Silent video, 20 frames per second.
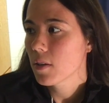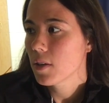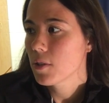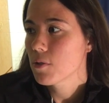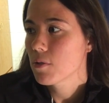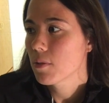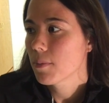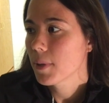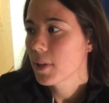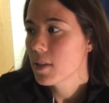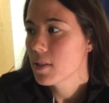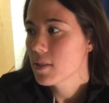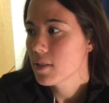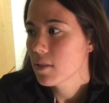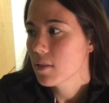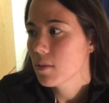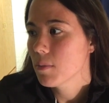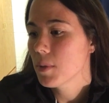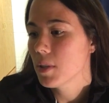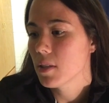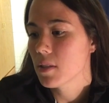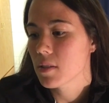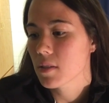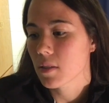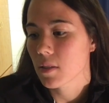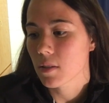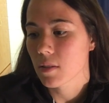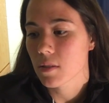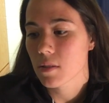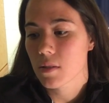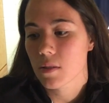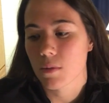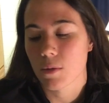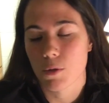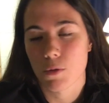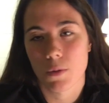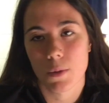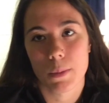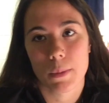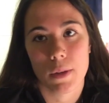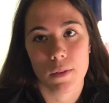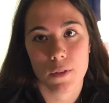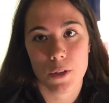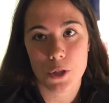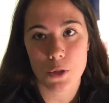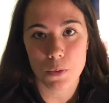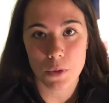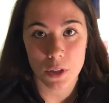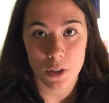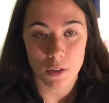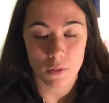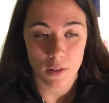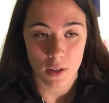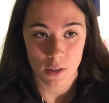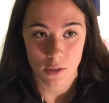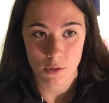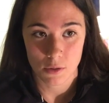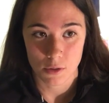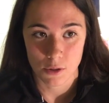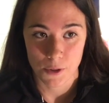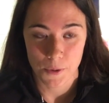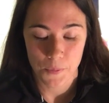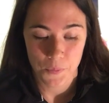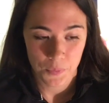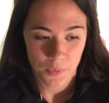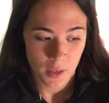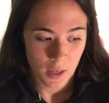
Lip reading: I tore my ACL and meniscus, which would be my freshman year of high school.